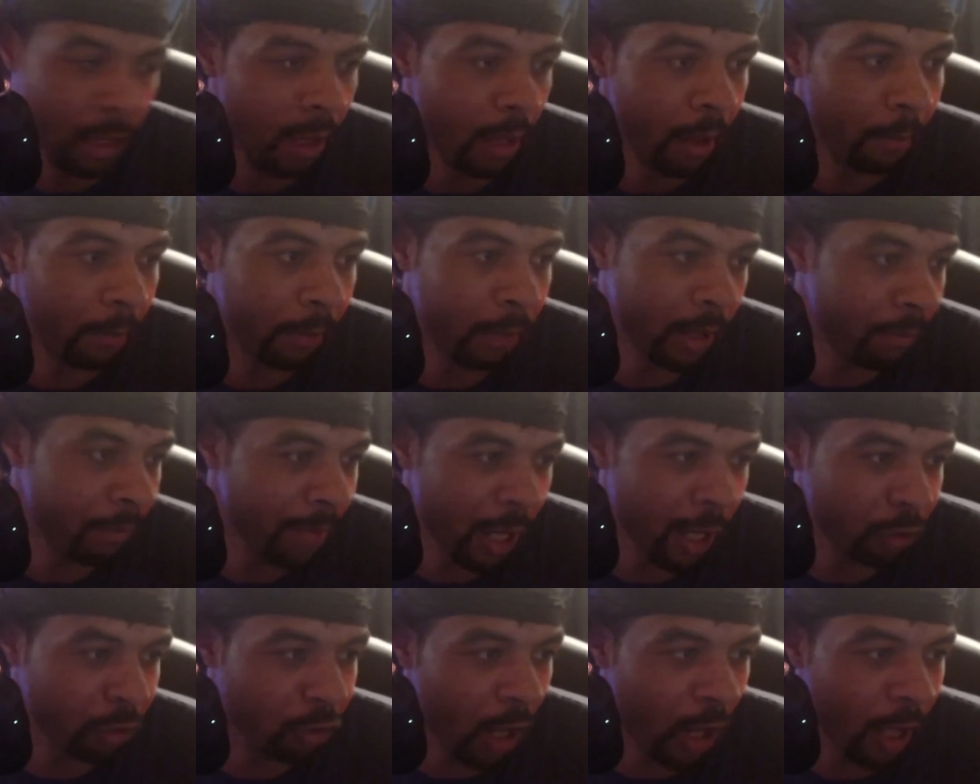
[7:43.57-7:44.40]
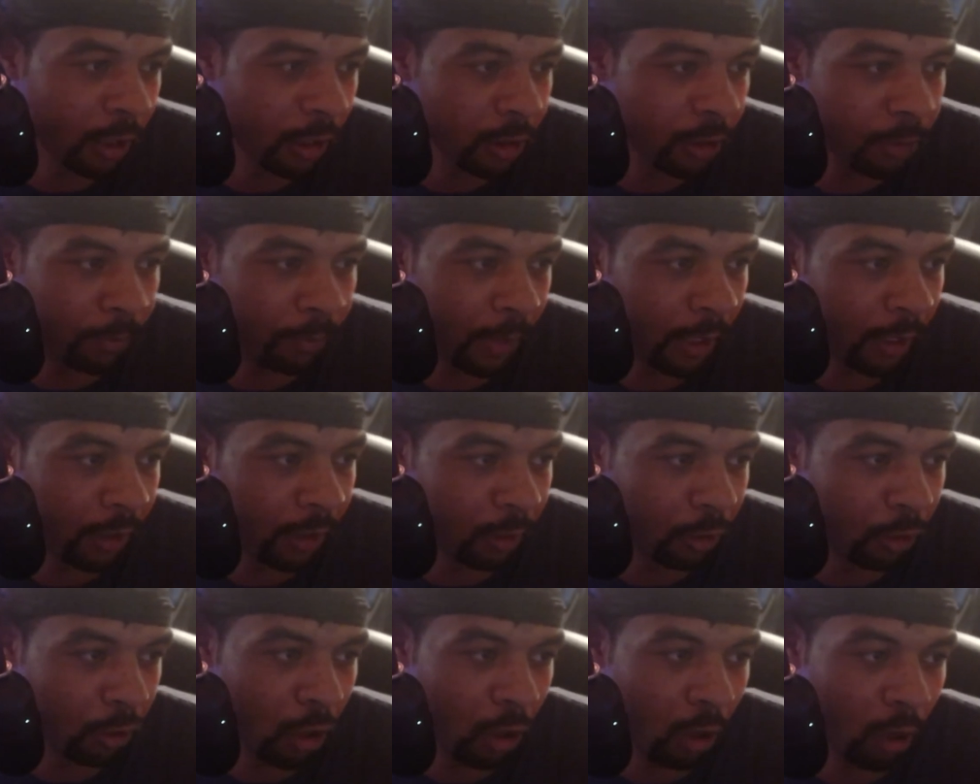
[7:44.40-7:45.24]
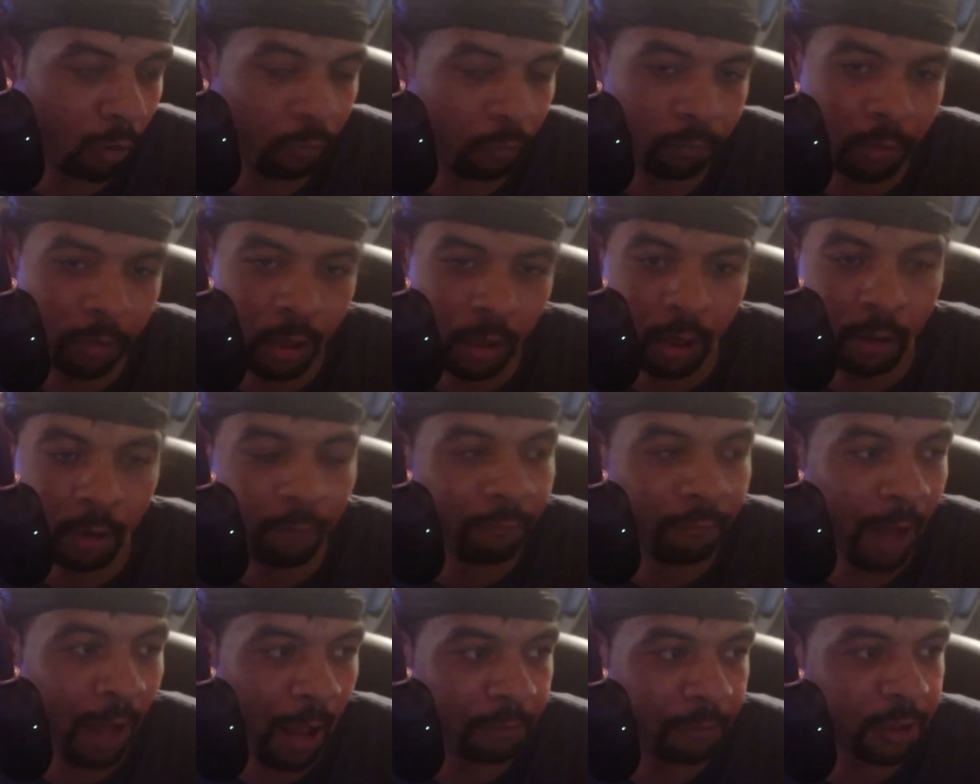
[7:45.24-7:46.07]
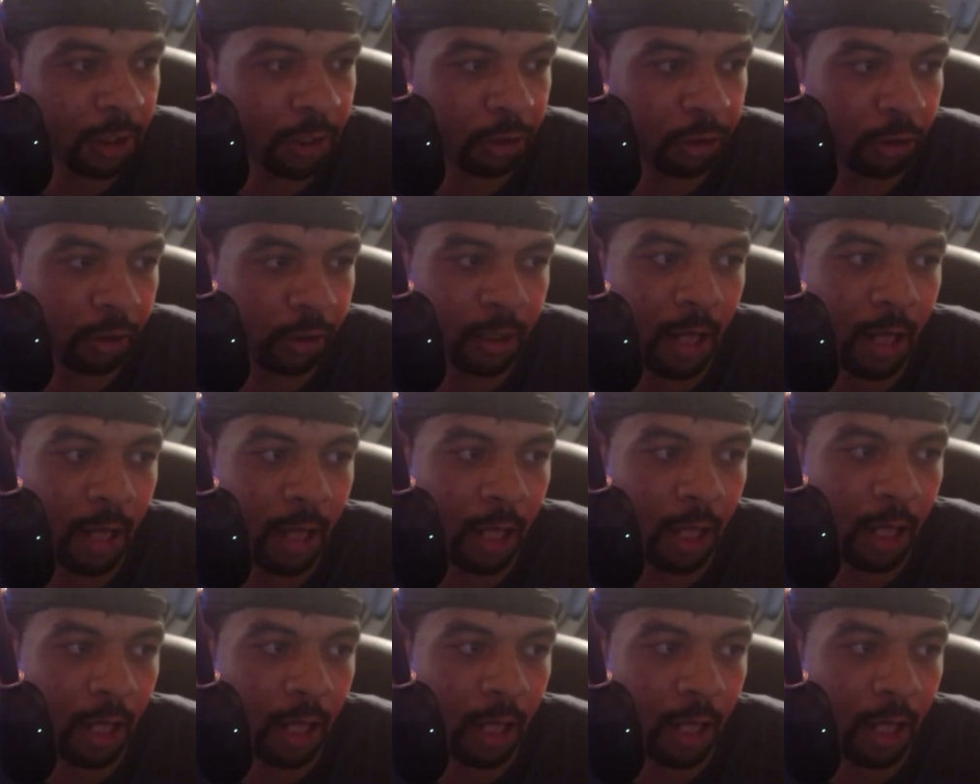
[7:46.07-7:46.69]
but I'm not trying to spend, $500-600